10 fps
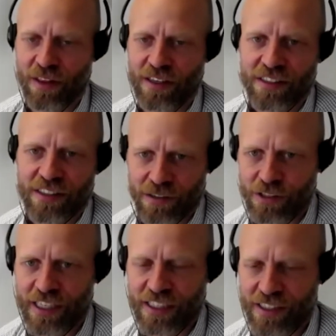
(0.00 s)
there's a
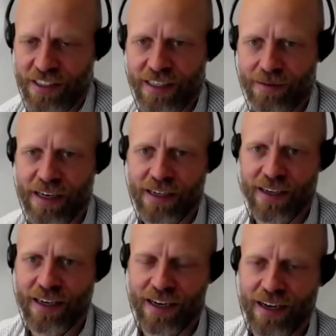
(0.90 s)
centralization in Denmark,
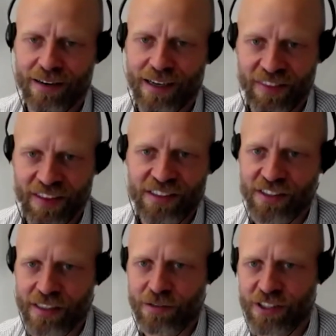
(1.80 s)
and there's a
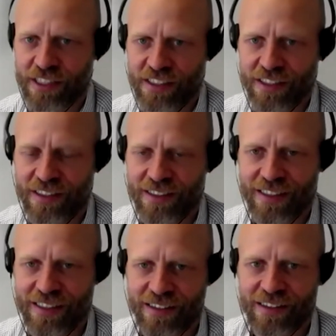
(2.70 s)
centralization
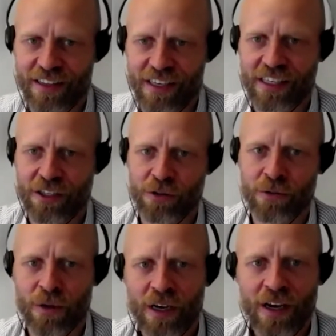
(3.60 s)
in the EU.
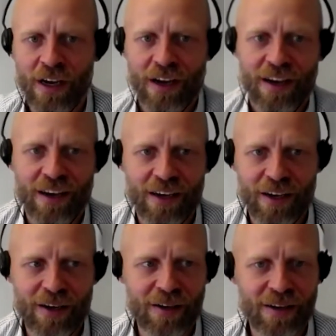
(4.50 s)
I'm